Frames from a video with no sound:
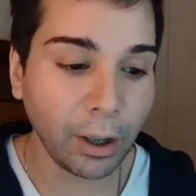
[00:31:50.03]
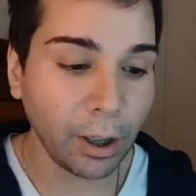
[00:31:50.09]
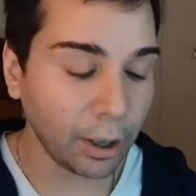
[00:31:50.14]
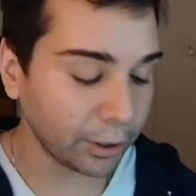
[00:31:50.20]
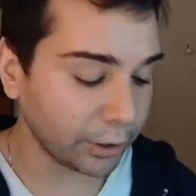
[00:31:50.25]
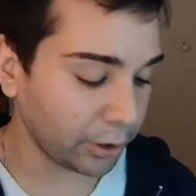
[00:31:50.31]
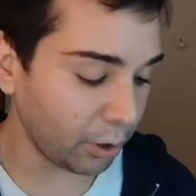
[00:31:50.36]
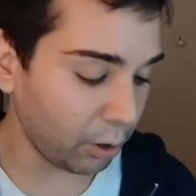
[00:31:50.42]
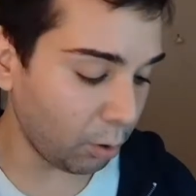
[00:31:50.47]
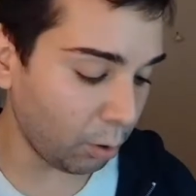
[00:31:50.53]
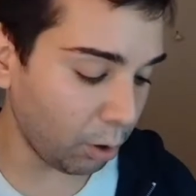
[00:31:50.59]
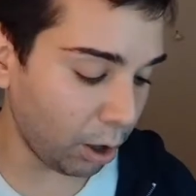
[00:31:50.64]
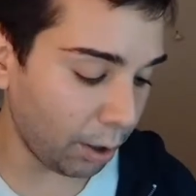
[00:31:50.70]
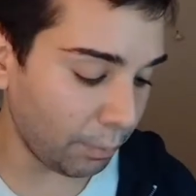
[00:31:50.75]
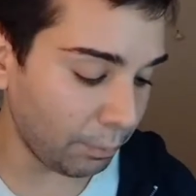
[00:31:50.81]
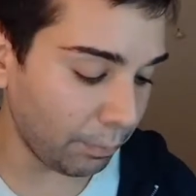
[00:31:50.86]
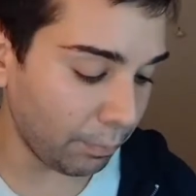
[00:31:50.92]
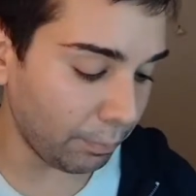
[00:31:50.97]
So,
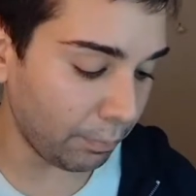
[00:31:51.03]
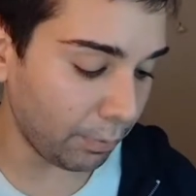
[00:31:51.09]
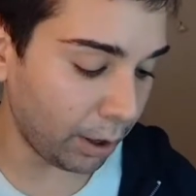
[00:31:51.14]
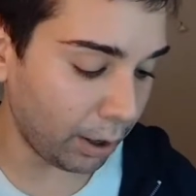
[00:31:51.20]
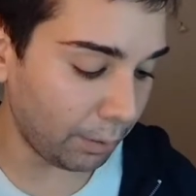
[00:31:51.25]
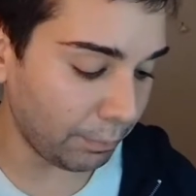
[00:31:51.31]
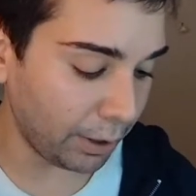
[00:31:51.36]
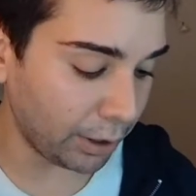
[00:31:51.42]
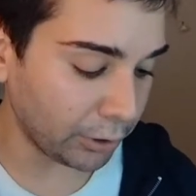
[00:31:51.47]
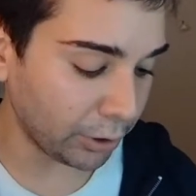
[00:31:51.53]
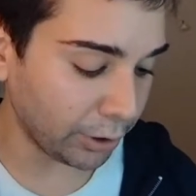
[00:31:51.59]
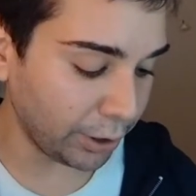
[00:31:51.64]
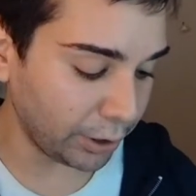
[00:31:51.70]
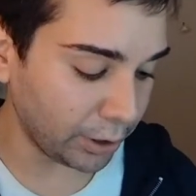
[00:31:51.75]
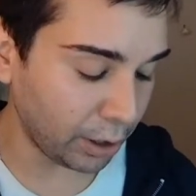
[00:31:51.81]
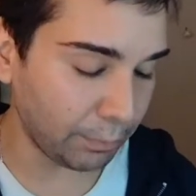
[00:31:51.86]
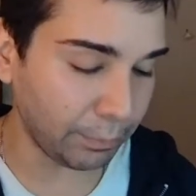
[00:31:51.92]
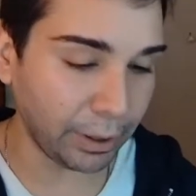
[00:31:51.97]
Manager, can you
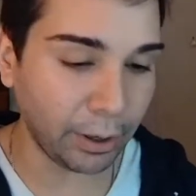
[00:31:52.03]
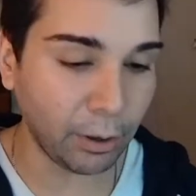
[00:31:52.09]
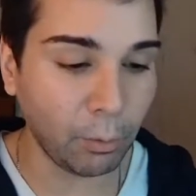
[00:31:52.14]
tell me,